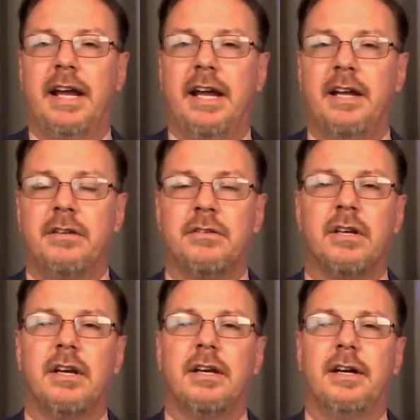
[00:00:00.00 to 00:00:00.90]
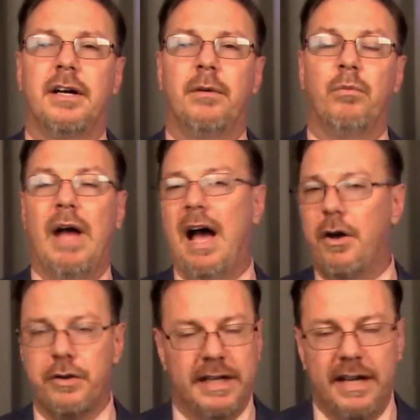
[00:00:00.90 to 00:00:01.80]
and uh,
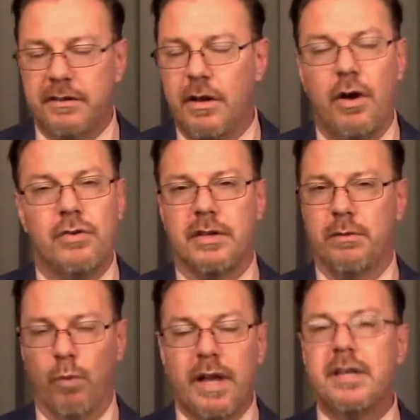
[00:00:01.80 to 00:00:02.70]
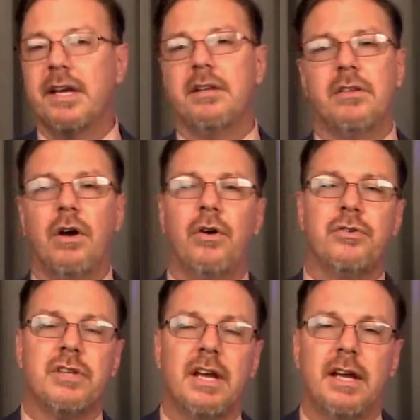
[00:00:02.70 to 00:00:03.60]
how to get those and when to get
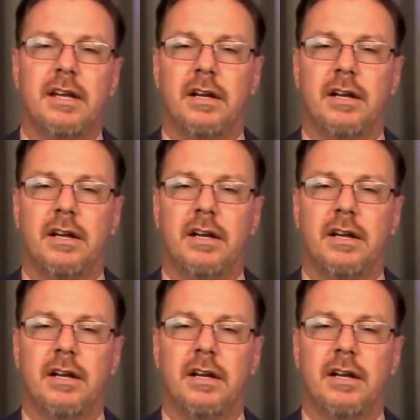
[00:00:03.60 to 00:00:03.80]
those.